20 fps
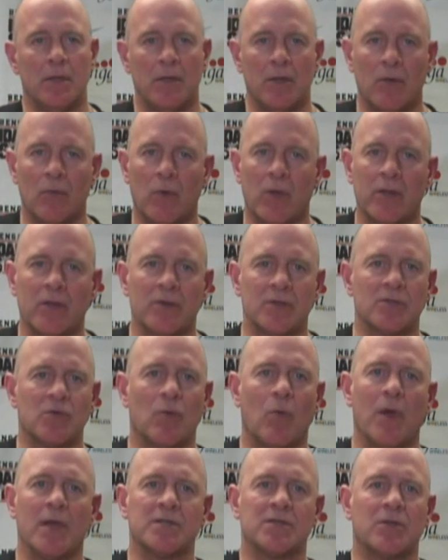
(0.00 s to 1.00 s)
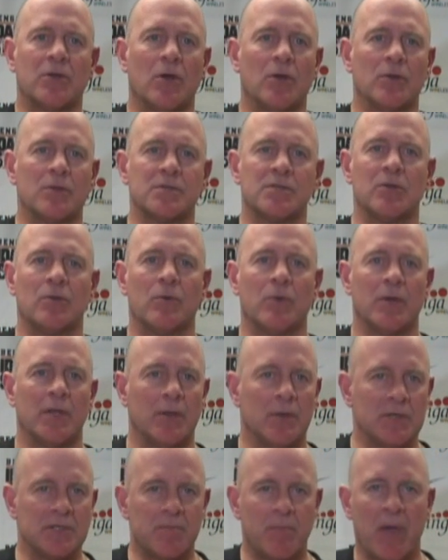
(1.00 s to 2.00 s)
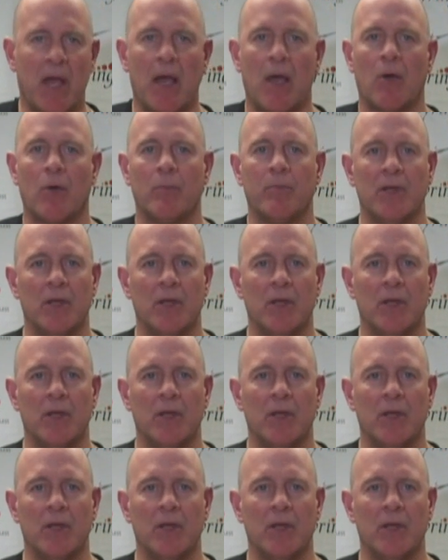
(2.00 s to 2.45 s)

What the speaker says: You know, whether it's West Coast or whether it's power,